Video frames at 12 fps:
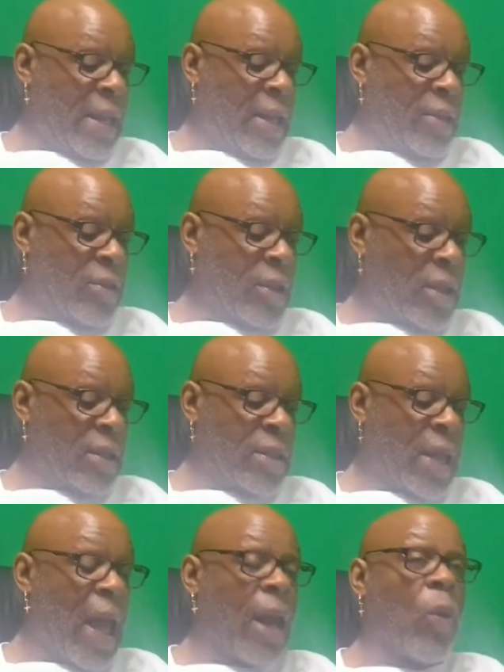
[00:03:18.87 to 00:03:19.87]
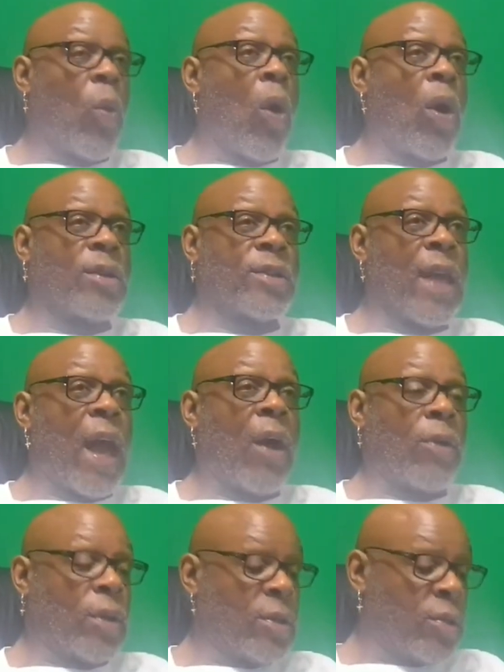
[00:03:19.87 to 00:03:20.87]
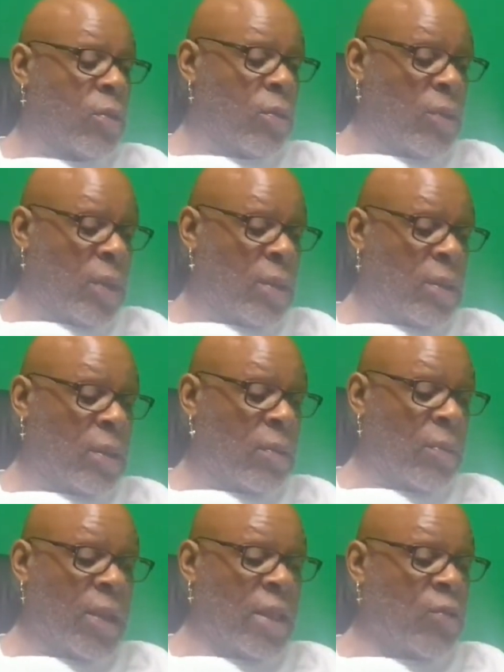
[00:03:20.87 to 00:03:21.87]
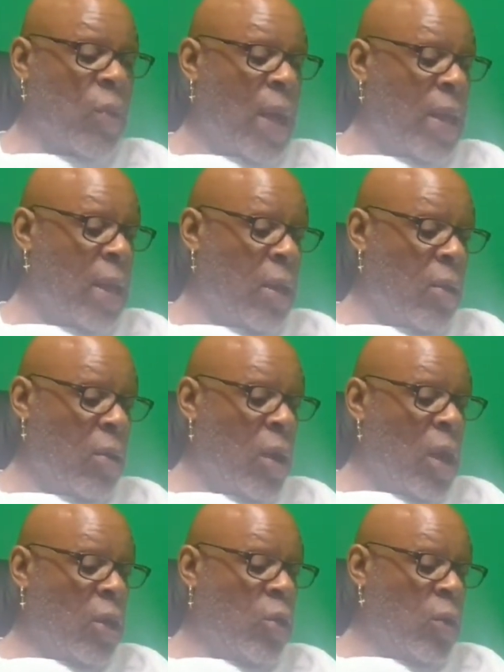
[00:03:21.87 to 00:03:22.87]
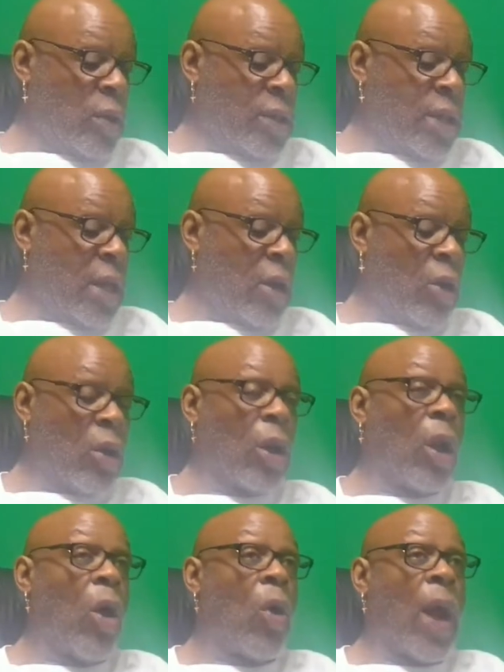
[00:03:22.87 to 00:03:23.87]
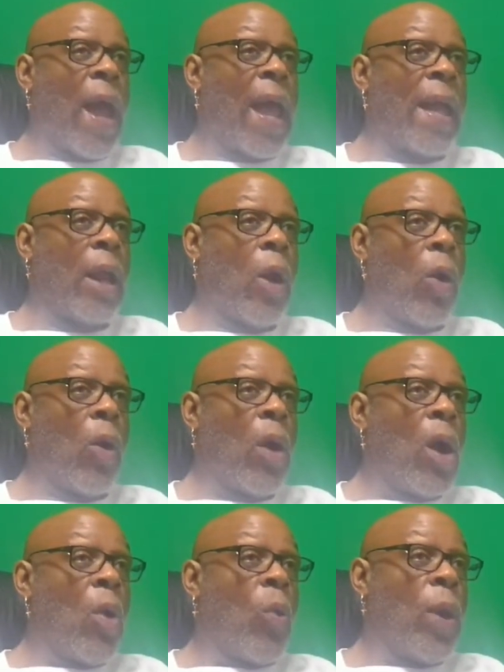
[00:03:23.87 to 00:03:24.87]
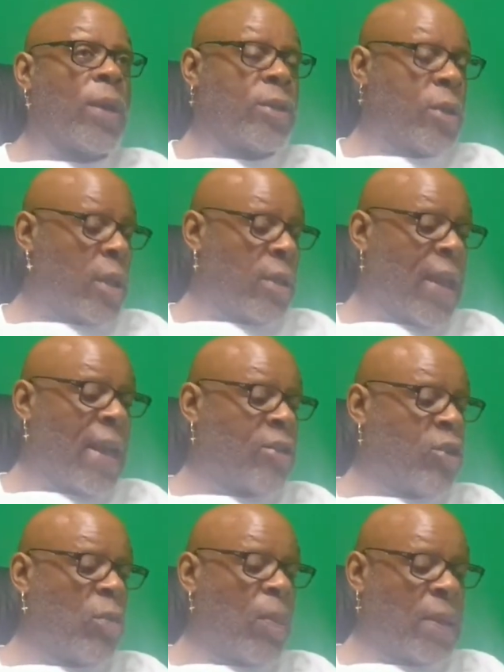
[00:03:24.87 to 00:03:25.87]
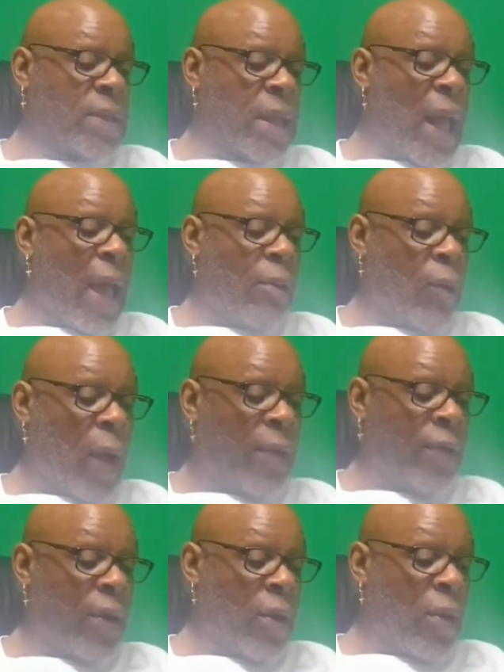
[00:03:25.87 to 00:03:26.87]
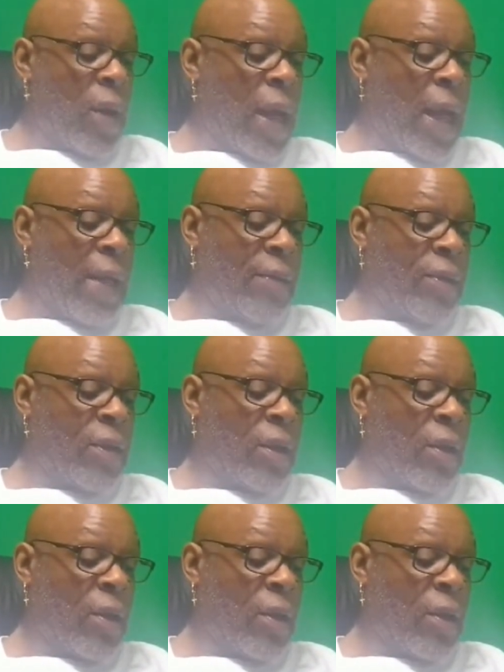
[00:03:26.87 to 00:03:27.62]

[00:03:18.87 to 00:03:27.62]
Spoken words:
is kind of washed out. This right here, you can see a glow, a halo, which that's too much light right there. And